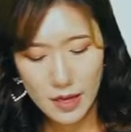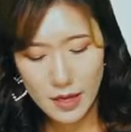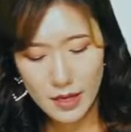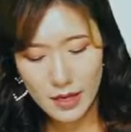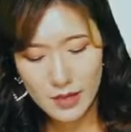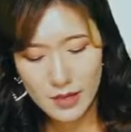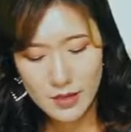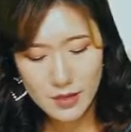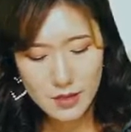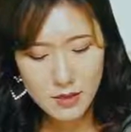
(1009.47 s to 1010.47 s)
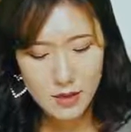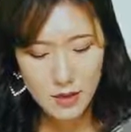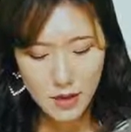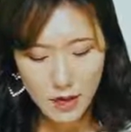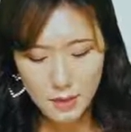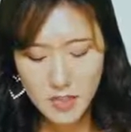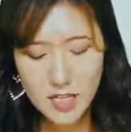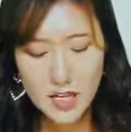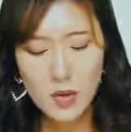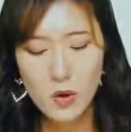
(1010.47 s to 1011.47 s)
And
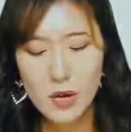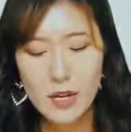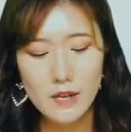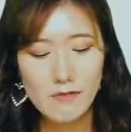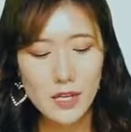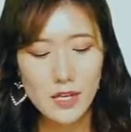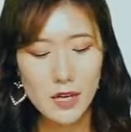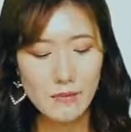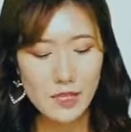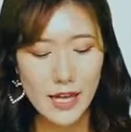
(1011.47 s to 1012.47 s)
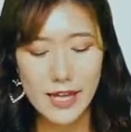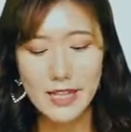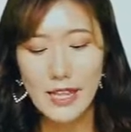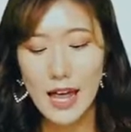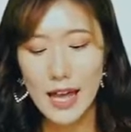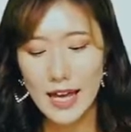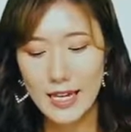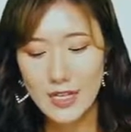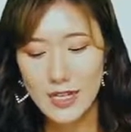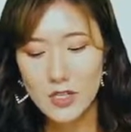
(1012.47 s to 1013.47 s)
I'm just gonna go ahead and fill it up to that
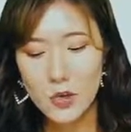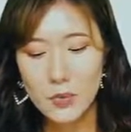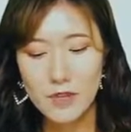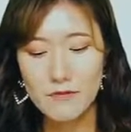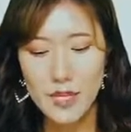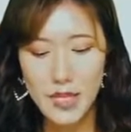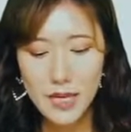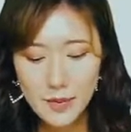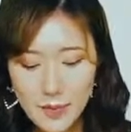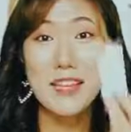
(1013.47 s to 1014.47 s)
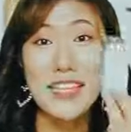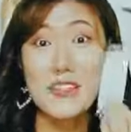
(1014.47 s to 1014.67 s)
line that it told me to fill up.